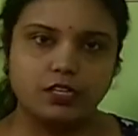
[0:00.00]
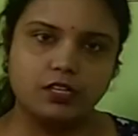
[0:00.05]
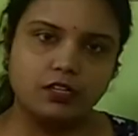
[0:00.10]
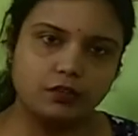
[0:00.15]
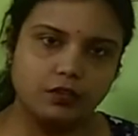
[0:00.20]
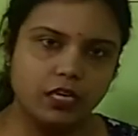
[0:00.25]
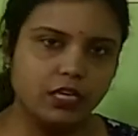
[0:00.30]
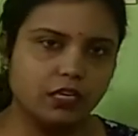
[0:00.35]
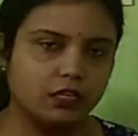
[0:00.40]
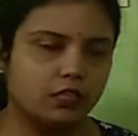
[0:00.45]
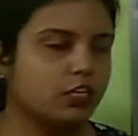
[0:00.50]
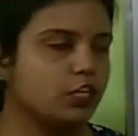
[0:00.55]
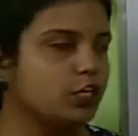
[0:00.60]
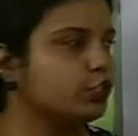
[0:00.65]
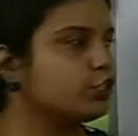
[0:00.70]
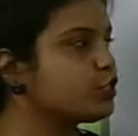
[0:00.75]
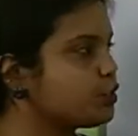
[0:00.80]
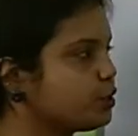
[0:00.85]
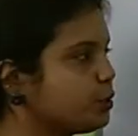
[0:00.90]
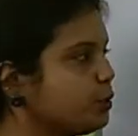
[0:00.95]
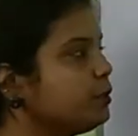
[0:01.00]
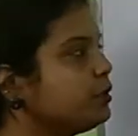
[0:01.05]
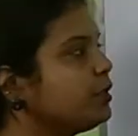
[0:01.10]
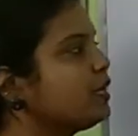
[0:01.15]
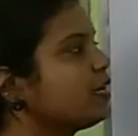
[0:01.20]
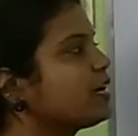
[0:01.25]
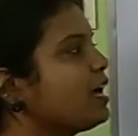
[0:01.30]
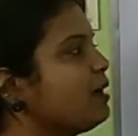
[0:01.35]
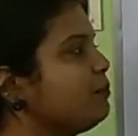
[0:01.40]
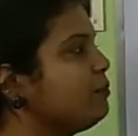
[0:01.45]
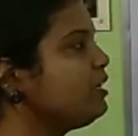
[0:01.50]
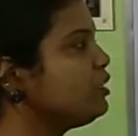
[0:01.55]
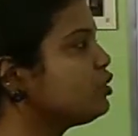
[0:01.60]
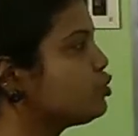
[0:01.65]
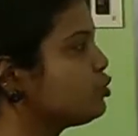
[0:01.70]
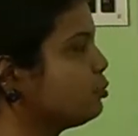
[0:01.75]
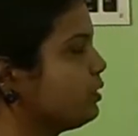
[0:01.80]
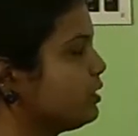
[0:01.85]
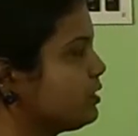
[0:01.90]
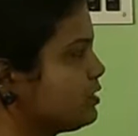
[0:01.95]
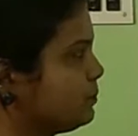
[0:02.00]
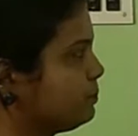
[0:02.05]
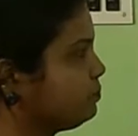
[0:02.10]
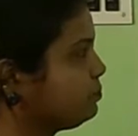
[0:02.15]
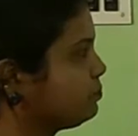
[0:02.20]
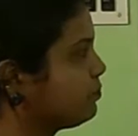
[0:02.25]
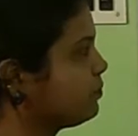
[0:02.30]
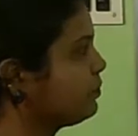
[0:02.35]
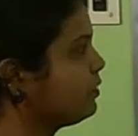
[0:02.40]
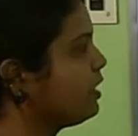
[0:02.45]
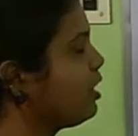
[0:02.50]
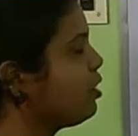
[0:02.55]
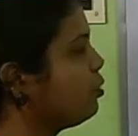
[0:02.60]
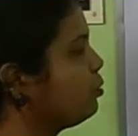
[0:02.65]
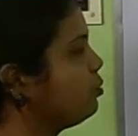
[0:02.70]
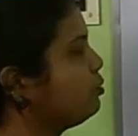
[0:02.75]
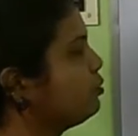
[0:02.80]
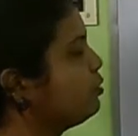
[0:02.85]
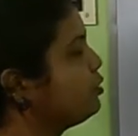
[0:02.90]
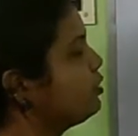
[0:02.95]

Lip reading: Okay, so coming to it, now